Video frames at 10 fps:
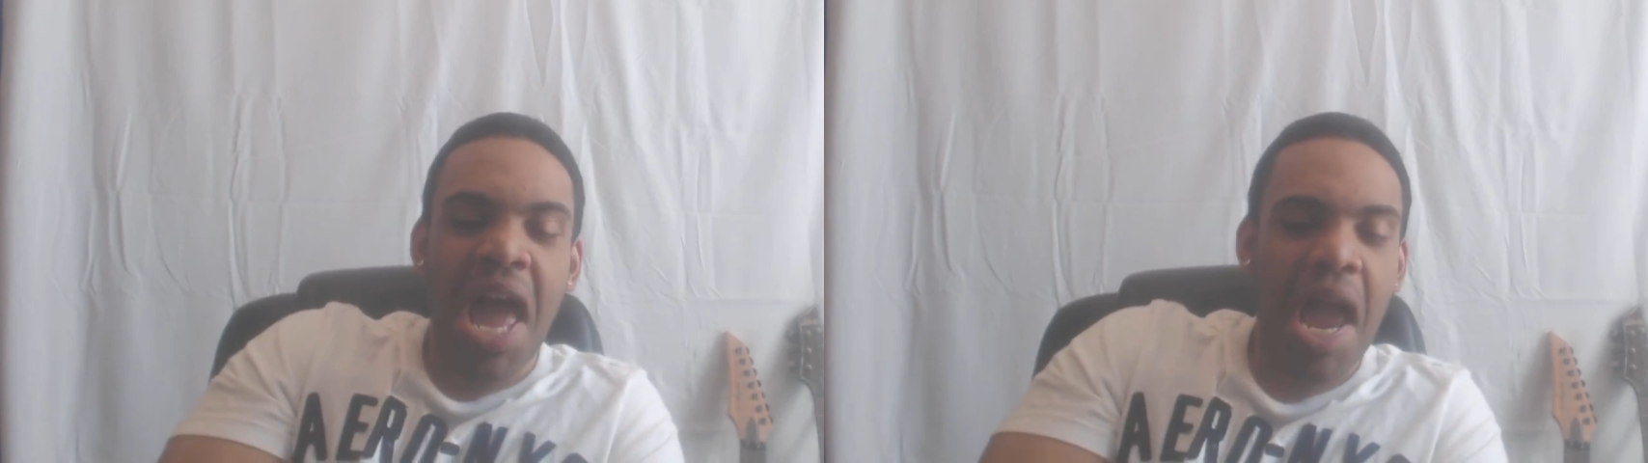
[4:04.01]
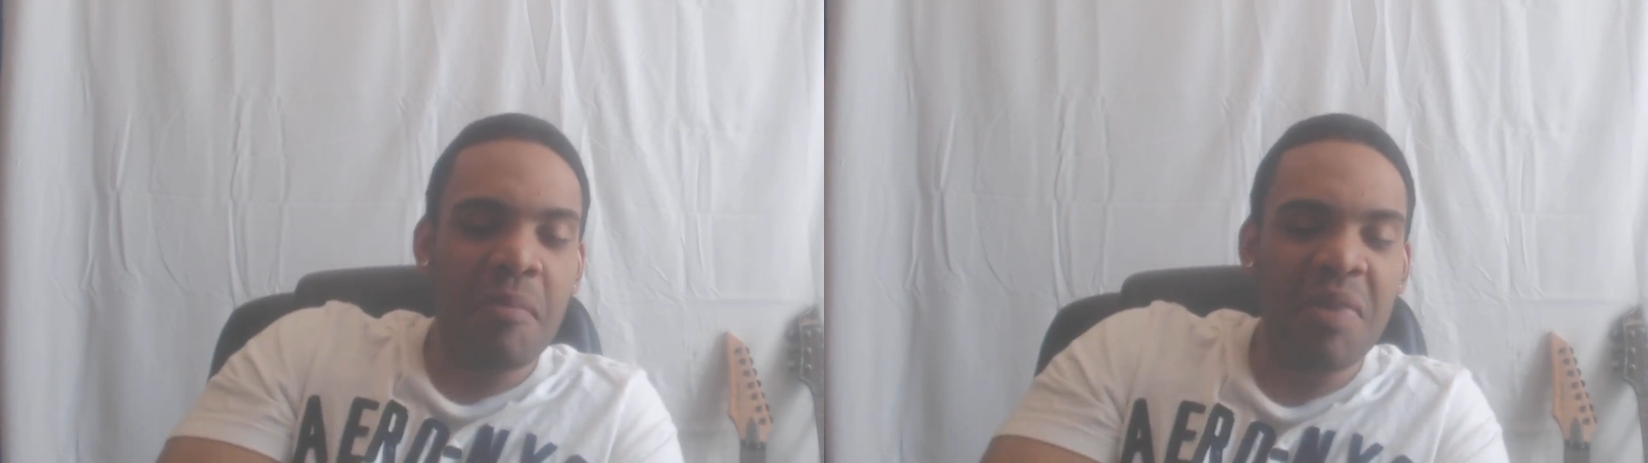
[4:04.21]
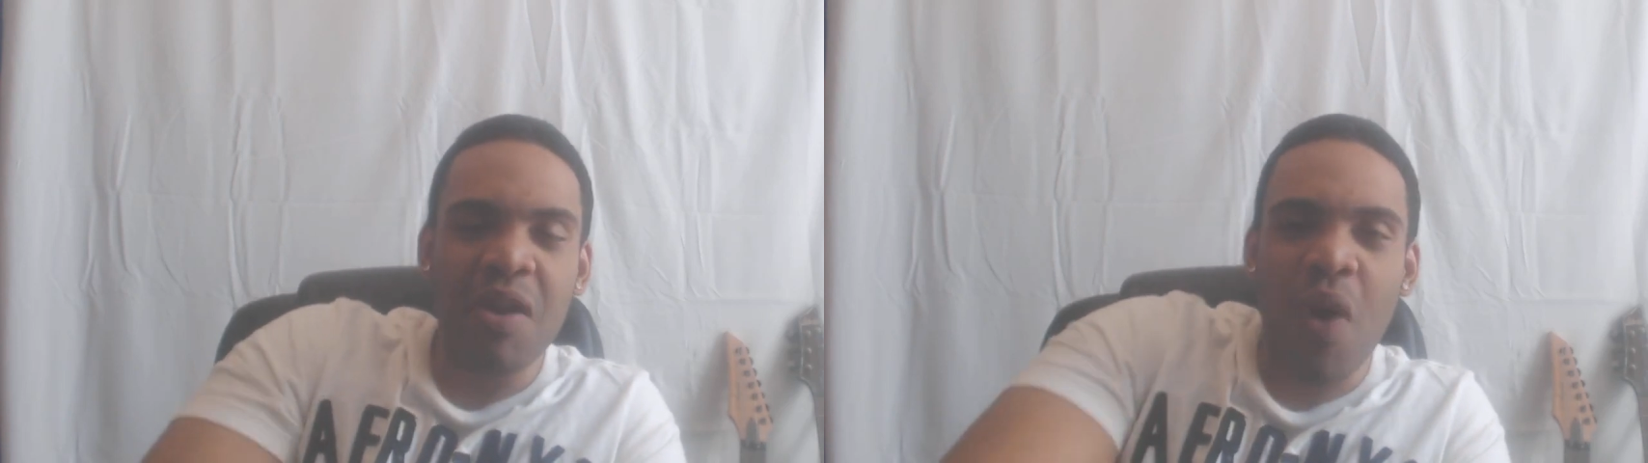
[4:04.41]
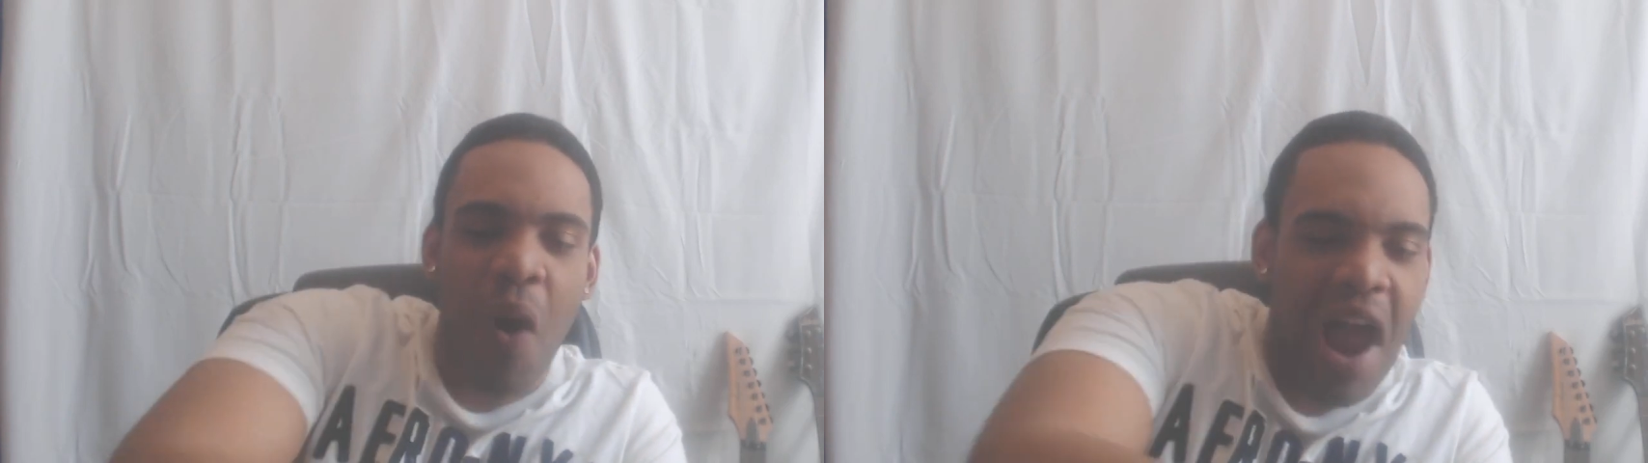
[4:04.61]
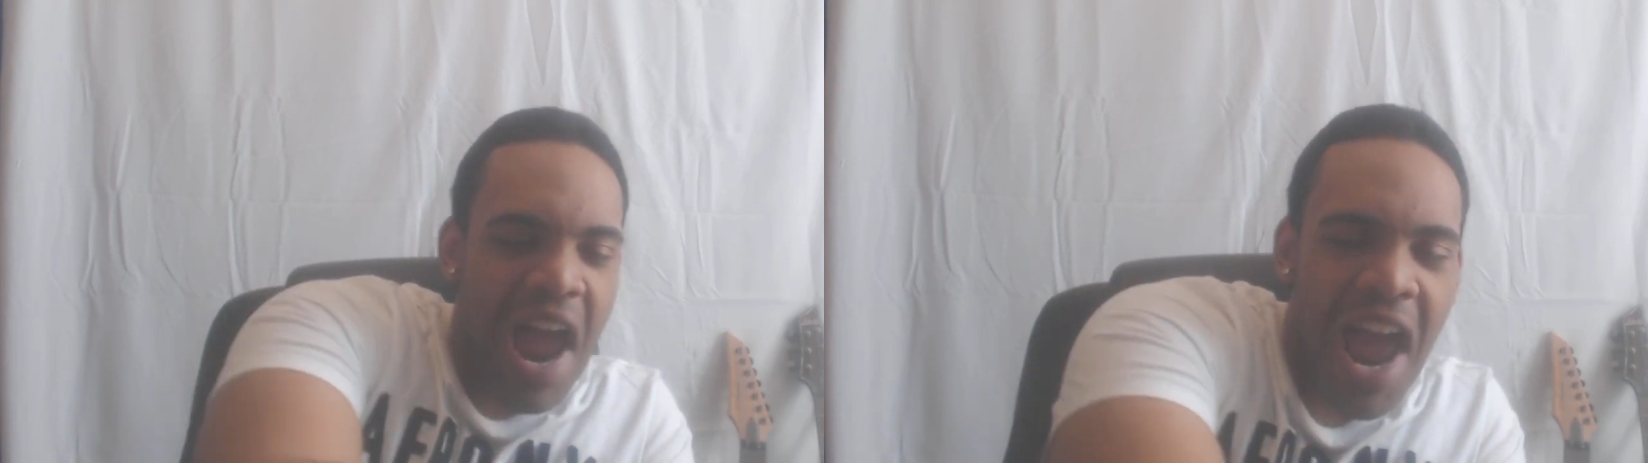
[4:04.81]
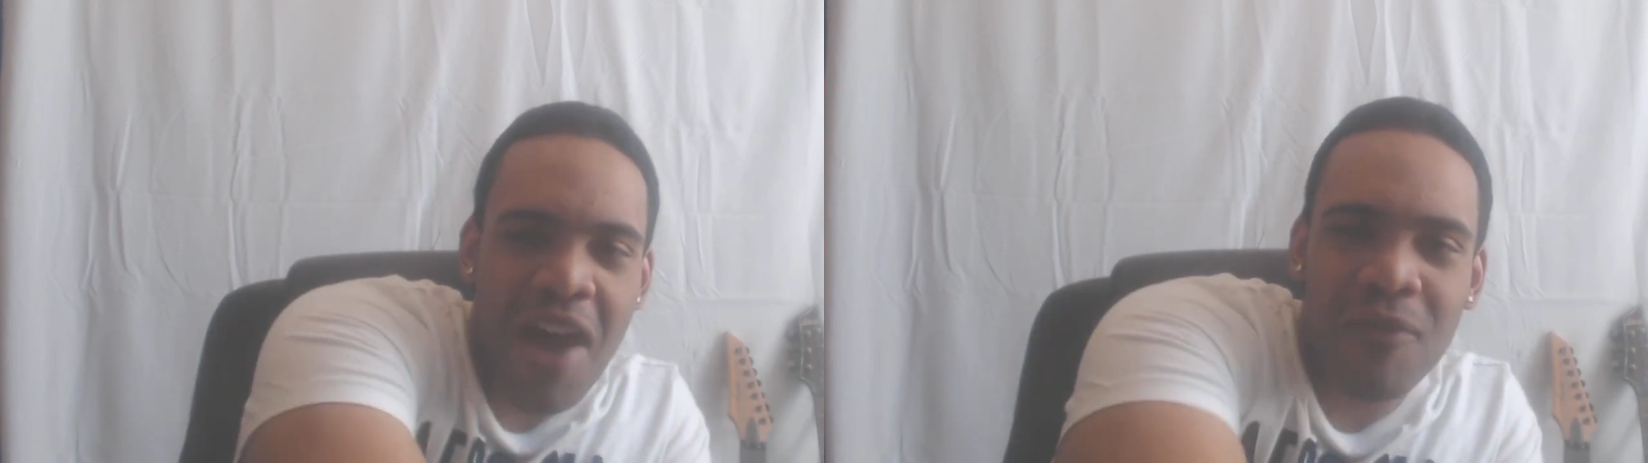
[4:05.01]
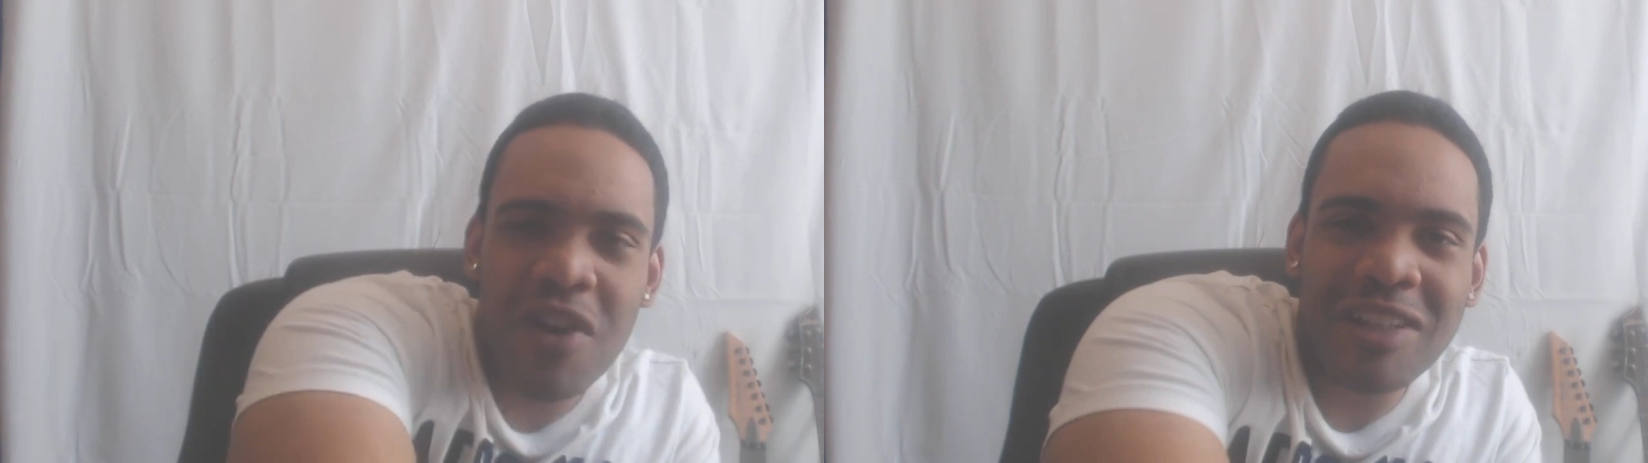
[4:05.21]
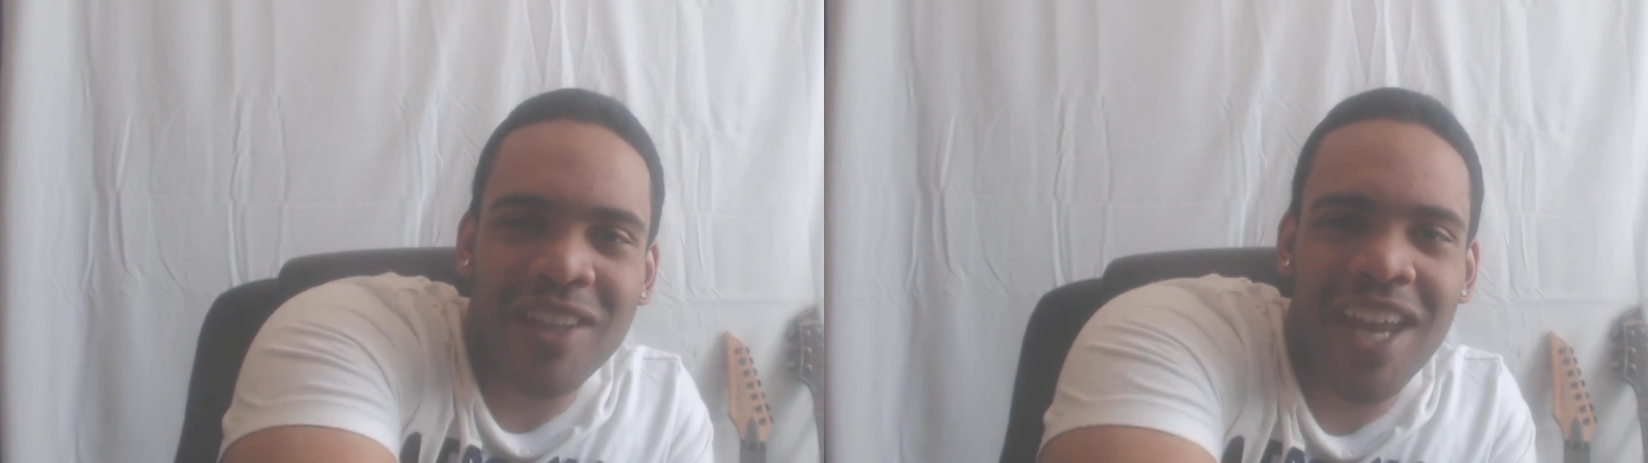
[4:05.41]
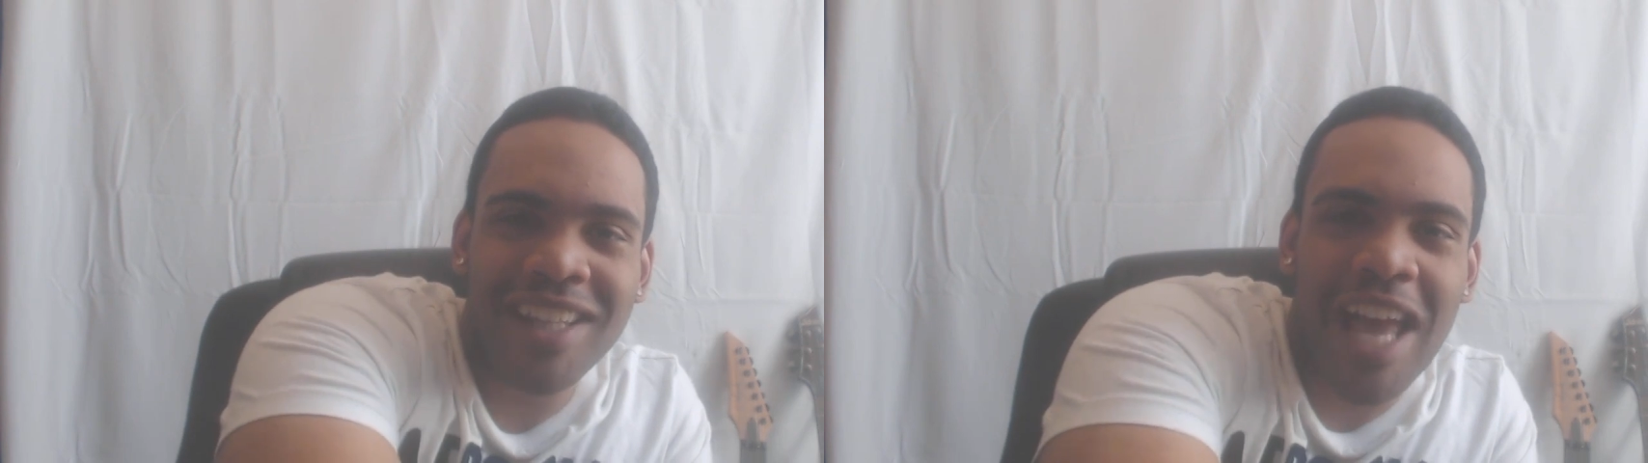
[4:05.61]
And meanwhile, everything